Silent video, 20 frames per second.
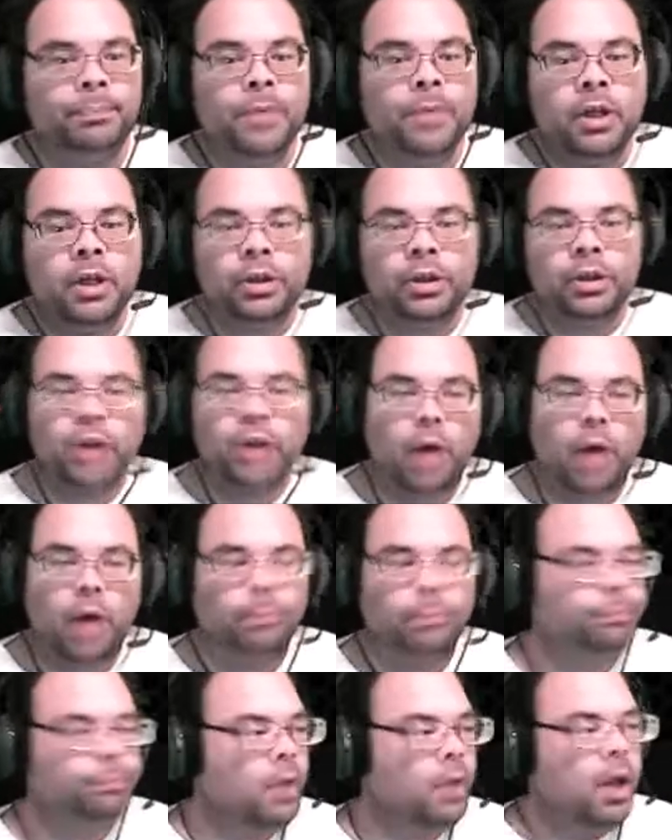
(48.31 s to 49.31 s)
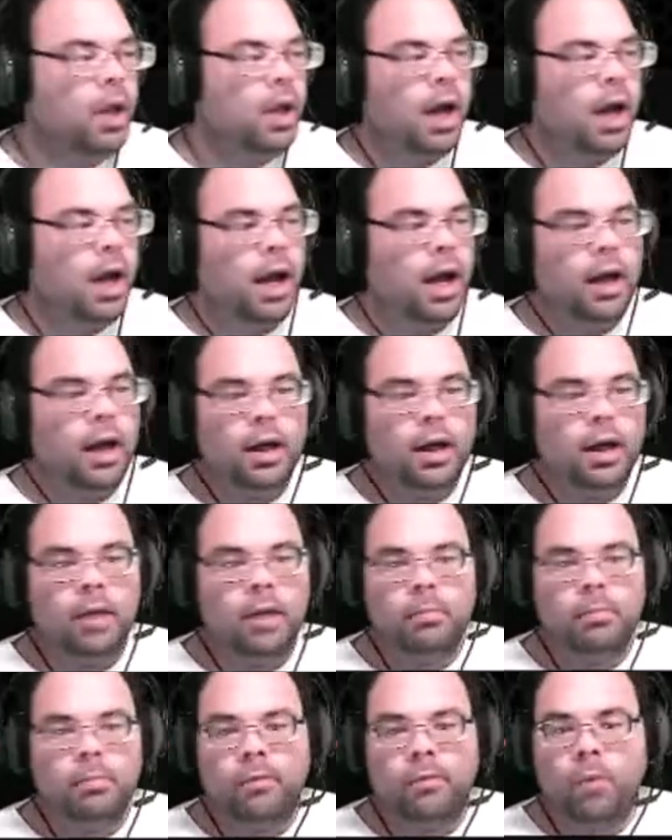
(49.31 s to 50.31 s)
So
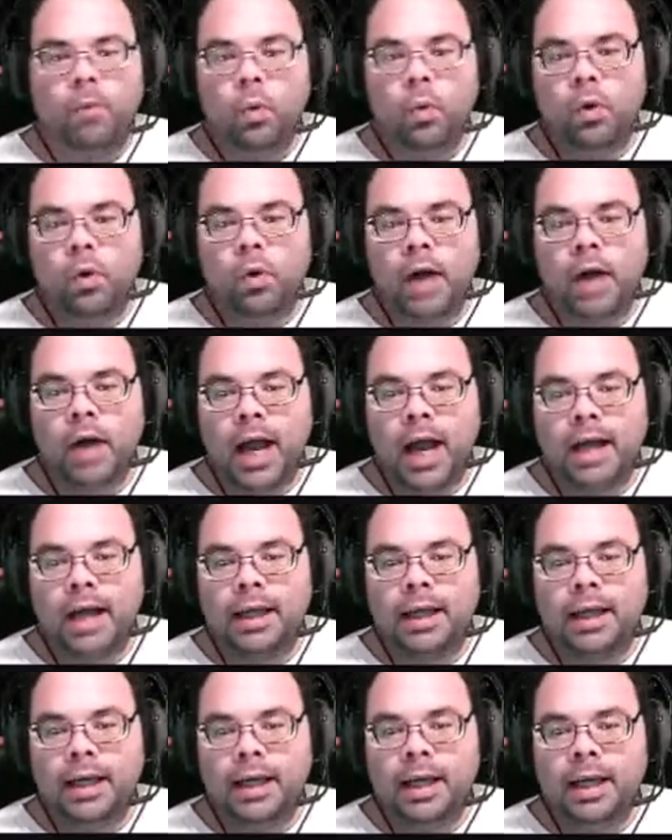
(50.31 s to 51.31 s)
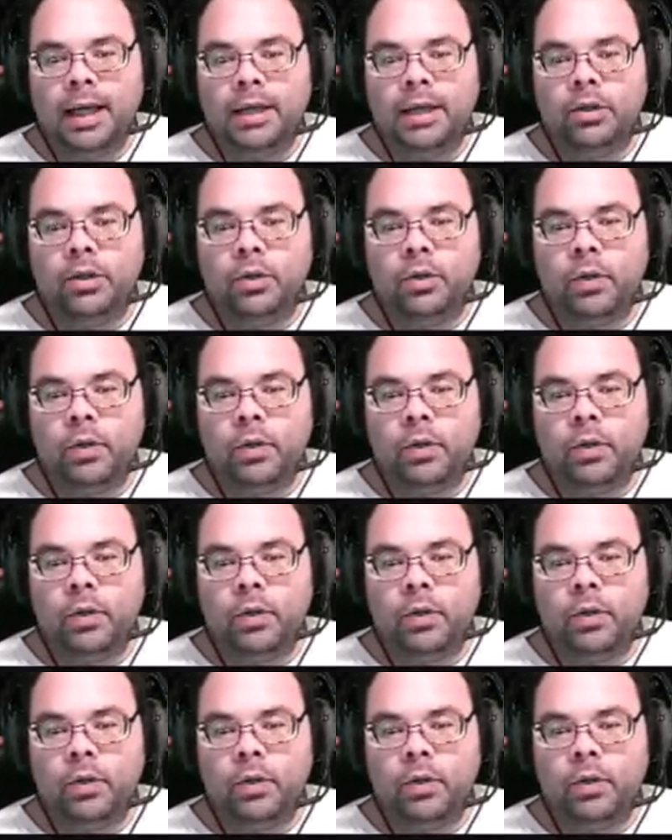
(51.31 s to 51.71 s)
before I get into